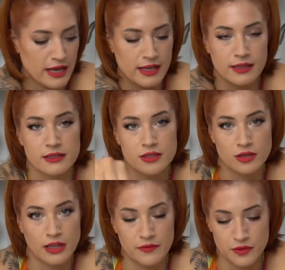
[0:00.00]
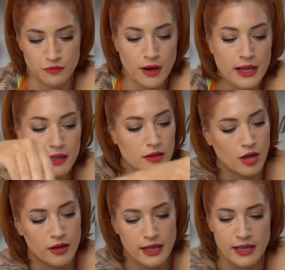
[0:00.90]
ends to the left and right,
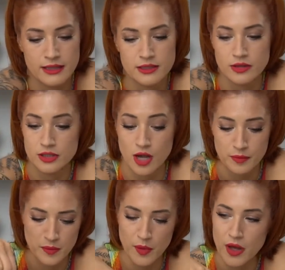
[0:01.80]
long ends to the top and